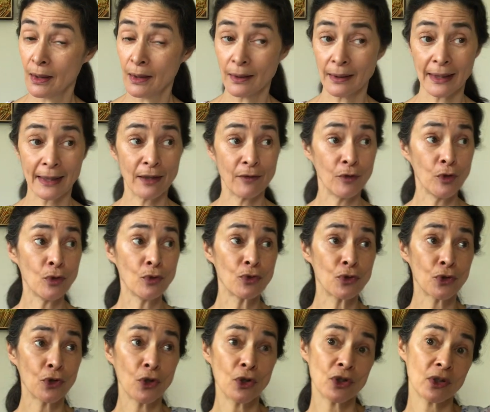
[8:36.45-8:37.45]
Like if you
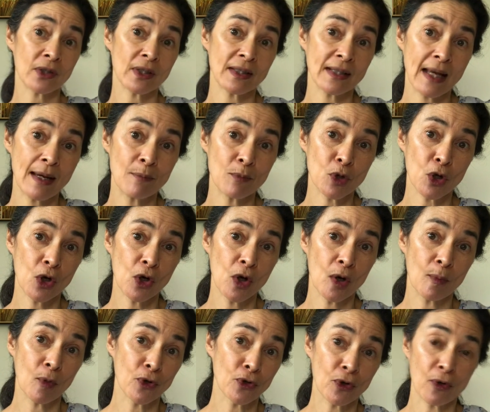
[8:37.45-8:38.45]
search the same
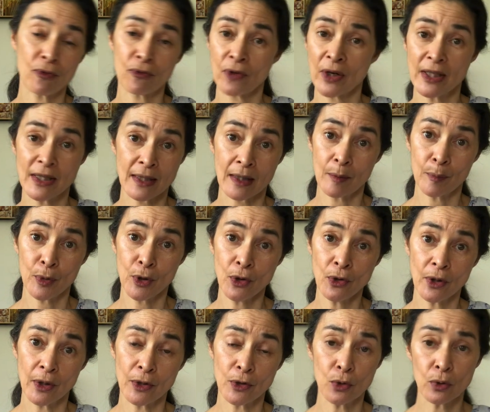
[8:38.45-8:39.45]
term on your friend's
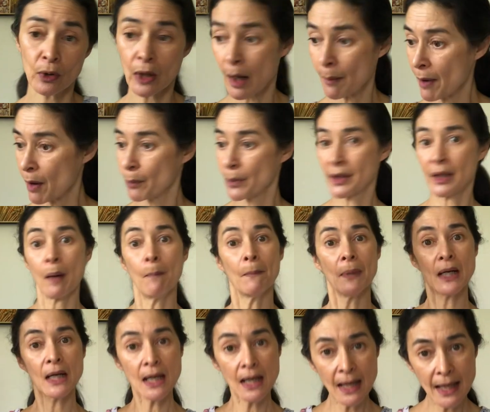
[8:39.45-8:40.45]
computer, you'll come up with
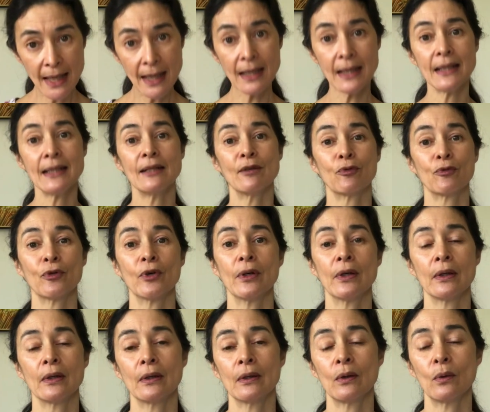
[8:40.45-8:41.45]
completely
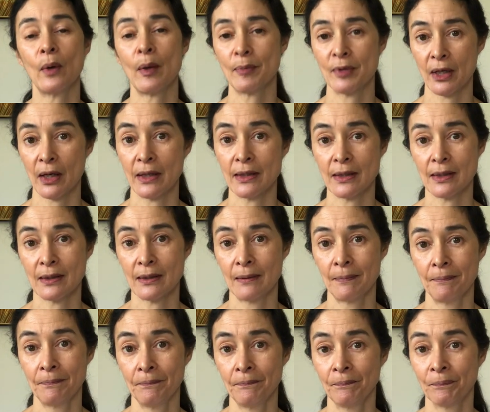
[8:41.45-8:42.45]
different websites.
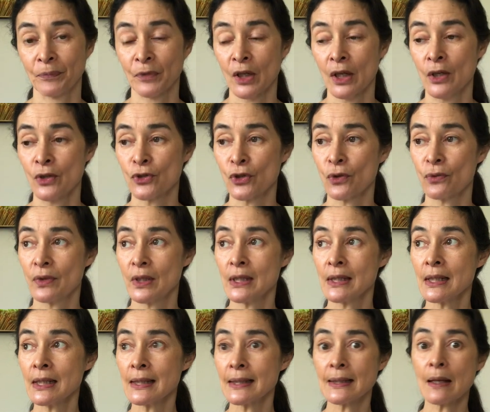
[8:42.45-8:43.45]
So this
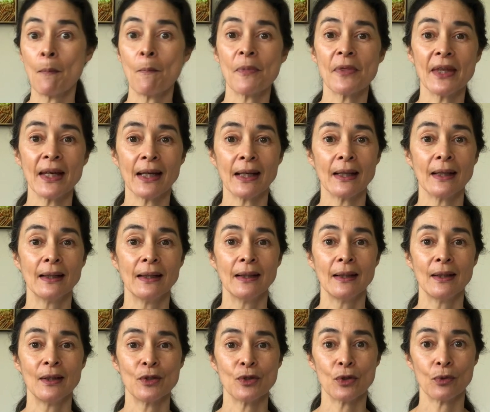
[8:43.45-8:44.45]
is something
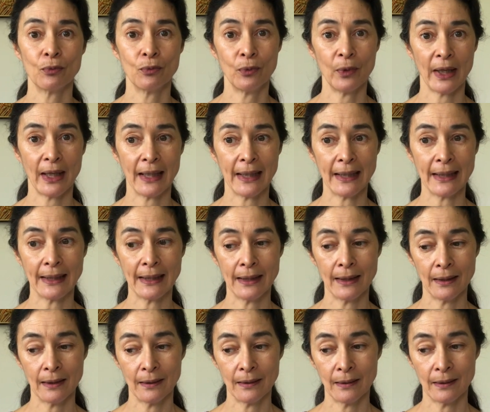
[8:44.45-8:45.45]
to really
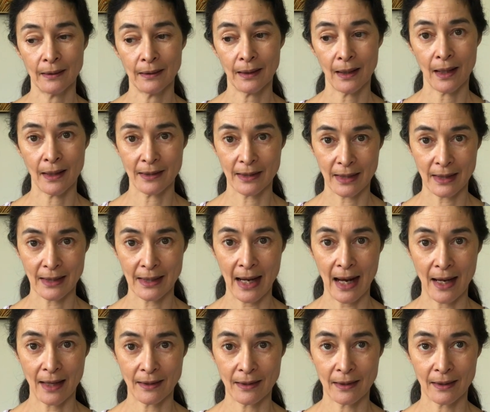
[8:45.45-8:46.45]

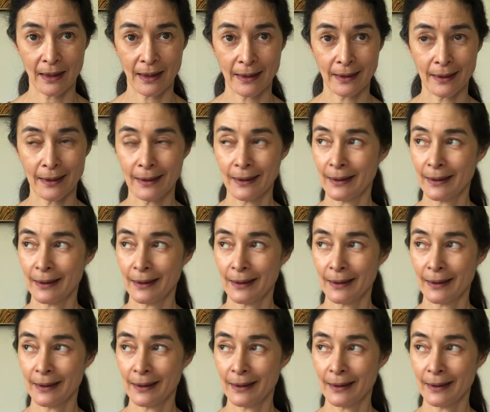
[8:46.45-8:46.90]
understand. Like,